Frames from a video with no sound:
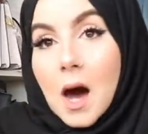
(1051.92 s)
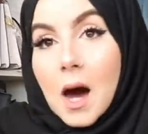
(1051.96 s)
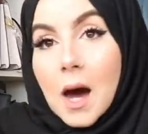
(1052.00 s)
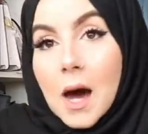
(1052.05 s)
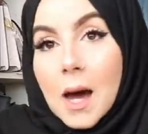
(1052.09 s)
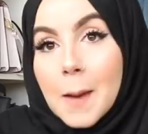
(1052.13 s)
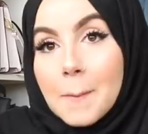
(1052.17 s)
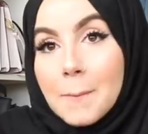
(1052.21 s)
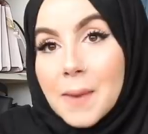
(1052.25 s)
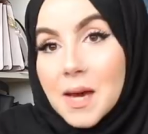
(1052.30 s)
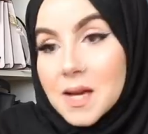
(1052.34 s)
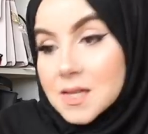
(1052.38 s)

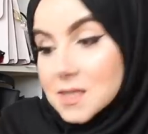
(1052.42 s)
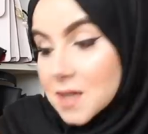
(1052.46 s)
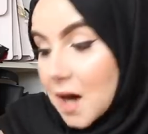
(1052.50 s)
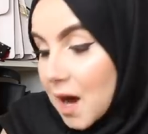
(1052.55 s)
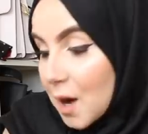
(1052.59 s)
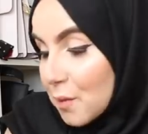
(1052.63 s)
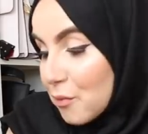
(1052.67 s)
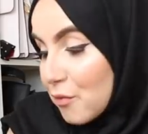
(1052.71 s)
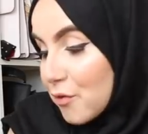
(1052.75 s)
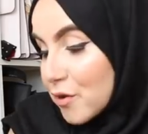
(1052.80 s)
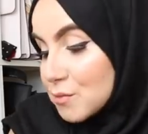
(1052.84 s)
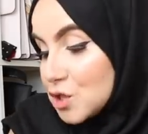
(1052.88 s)
I picked
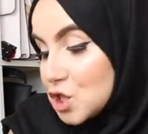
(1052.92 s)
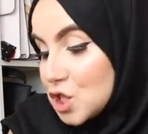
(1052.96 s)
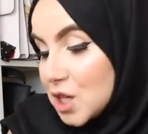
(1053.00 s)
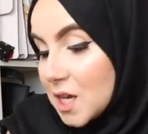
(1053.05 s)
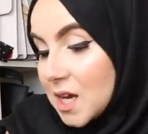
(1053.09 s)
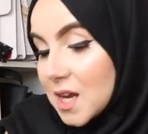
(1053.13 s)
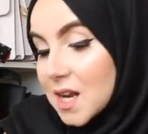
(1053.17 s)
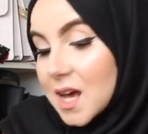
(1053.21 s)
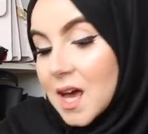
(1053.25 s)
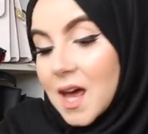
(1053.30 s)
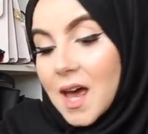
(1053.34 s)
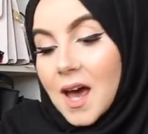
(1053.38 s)
up from
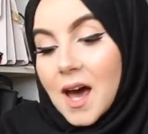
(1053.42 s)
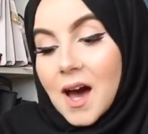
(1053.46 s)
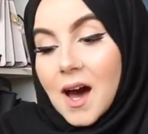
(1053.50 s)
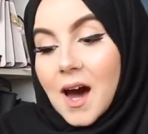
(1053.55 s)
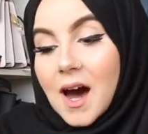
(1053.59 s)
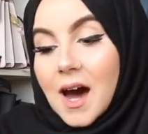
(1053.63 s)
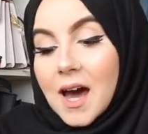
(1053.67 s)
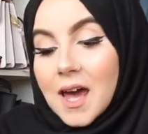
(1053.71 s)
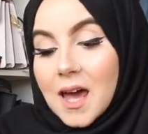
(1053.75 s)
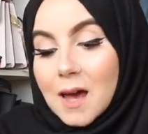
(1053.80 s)
Shein. I